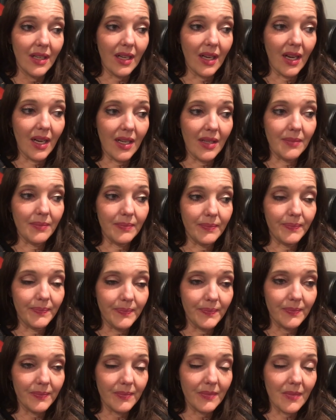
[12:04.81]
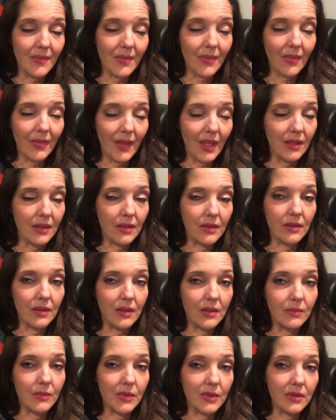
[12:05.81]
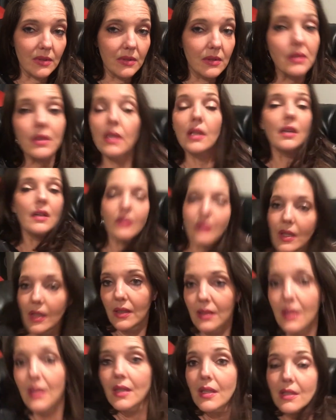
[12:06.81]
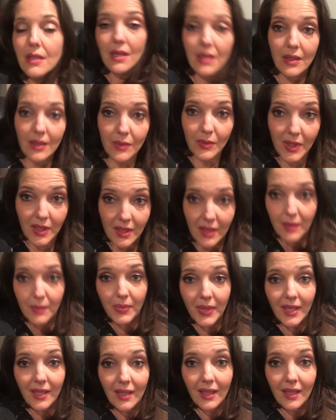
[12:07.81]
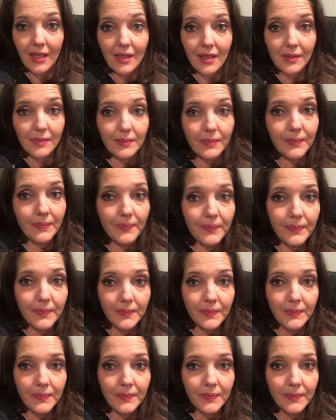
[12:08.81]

Um, don't want any more. Anyway, knock on wood. But um,